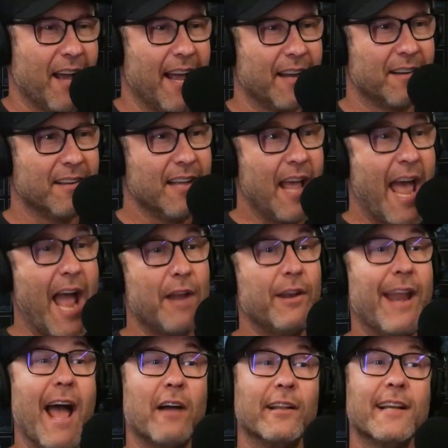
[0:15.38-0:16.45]
All right. And
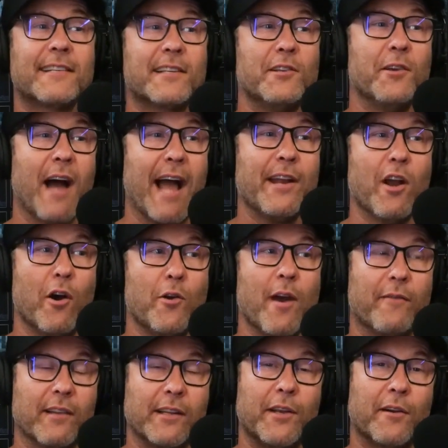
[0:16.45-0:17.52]
now listen, I know
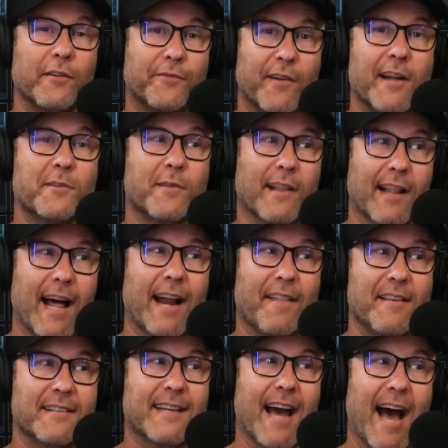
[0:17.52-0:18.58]
you're friends with a lot of
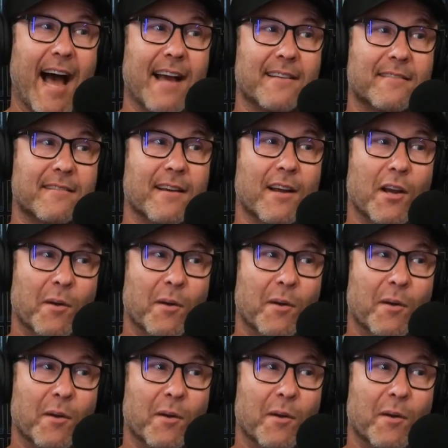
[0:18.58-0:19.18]
these guys,